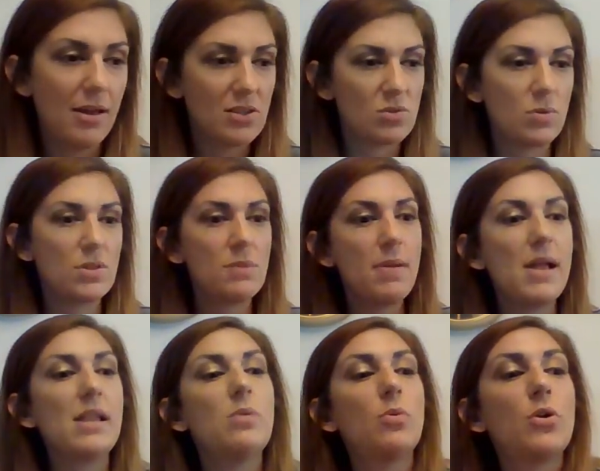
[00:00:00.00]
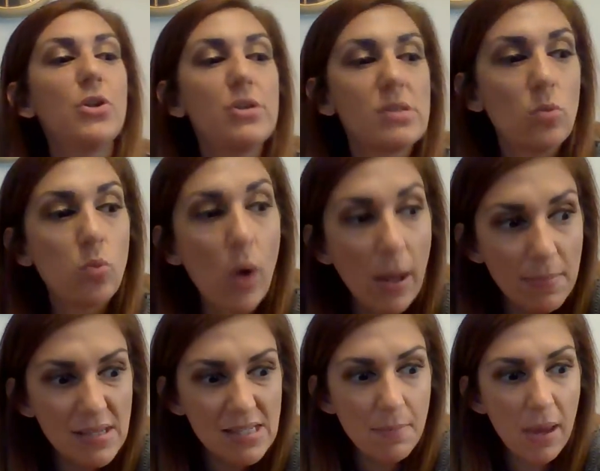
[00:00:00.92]
So with the belly, we're going to use a white
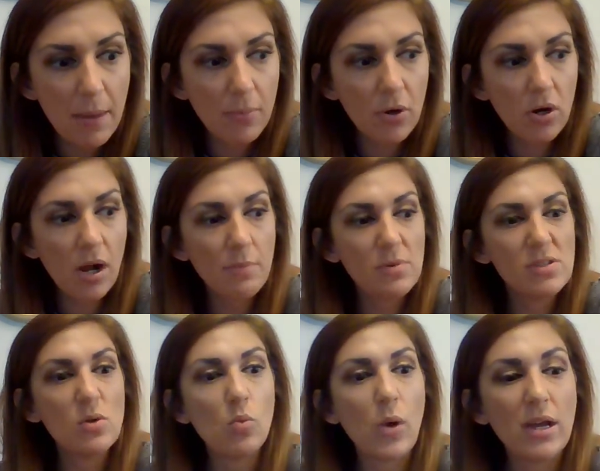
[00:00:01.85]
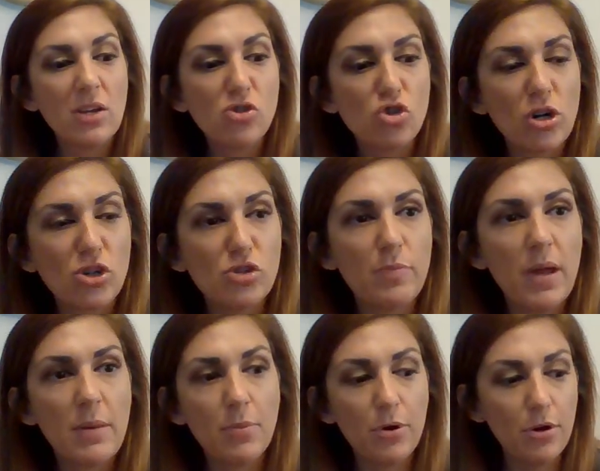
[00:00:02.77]
piece of paper. I'm using white construction
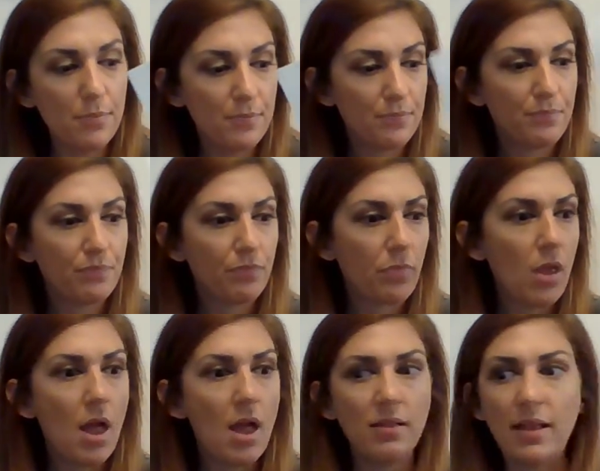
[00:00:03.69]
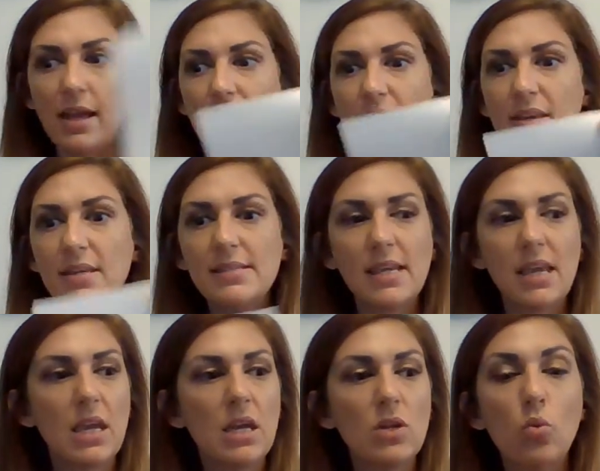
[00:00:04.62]
paper like this,
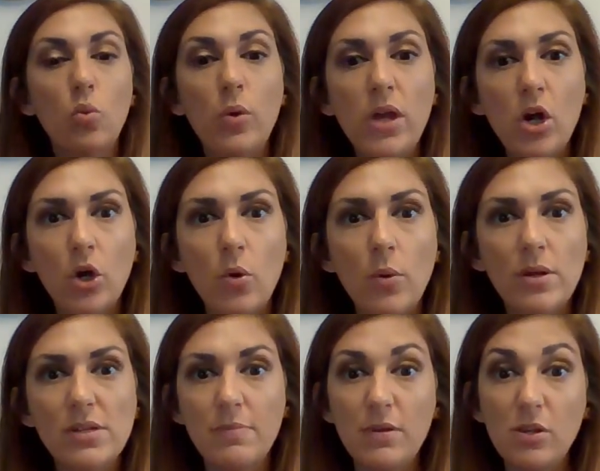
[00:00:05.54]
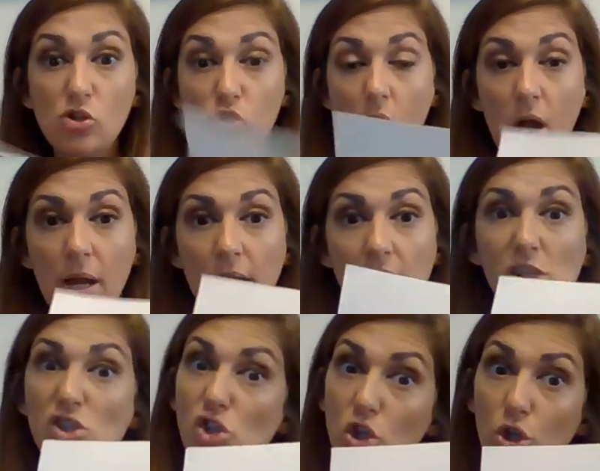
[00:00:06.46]
and we are going to be drawing
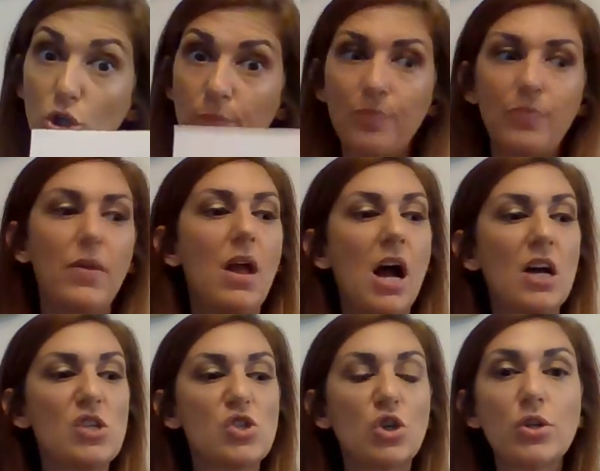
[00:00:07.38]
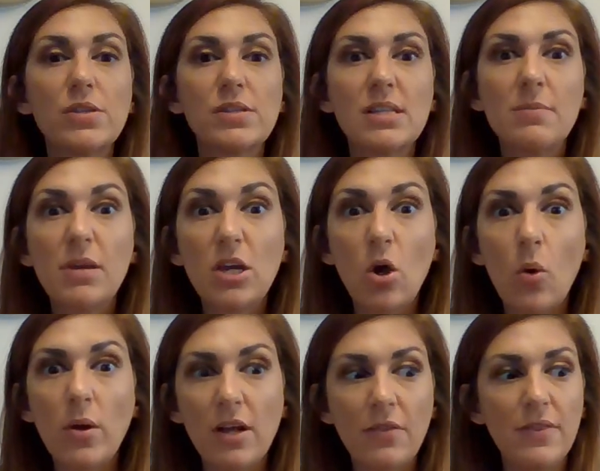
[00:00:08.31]
a circle. A circle is going to be
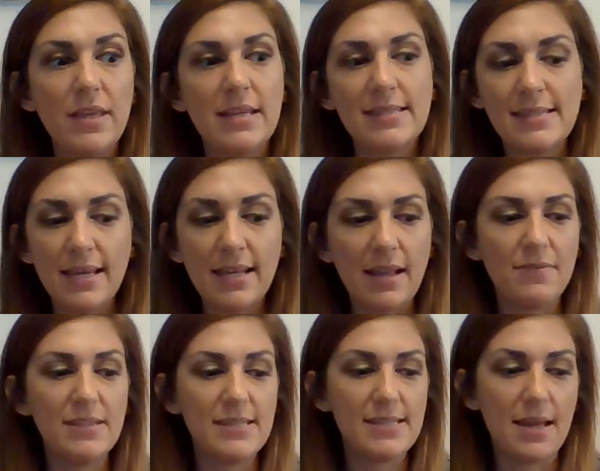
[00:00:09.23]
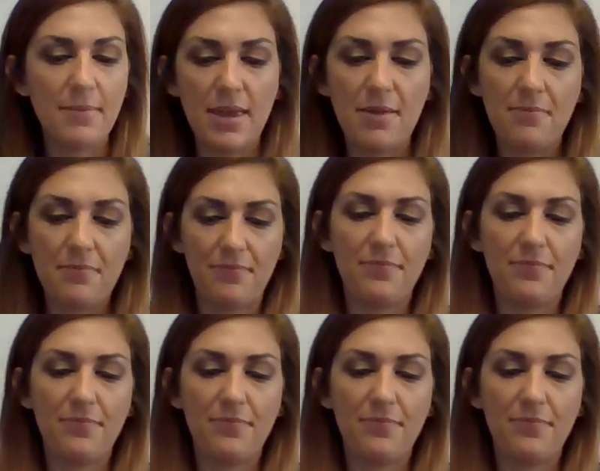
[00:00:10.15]
going on the inside of his tummy.